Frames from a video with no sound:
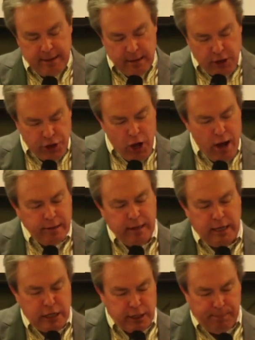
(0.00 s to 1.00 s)
The thought that
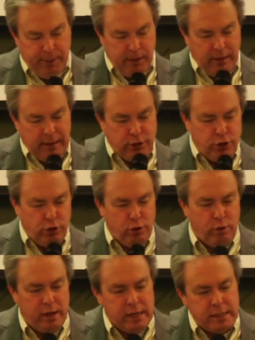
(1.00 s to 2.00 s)
he's appealing
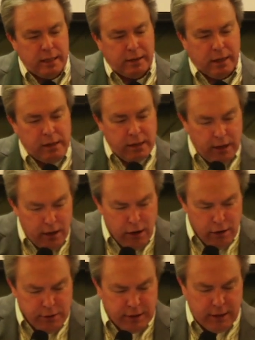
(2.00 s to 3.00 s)
to is that the
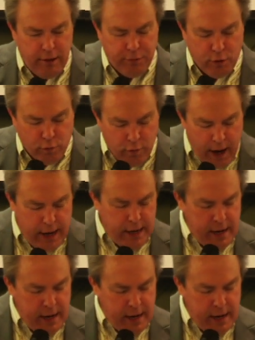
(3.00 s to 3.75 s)
years of the right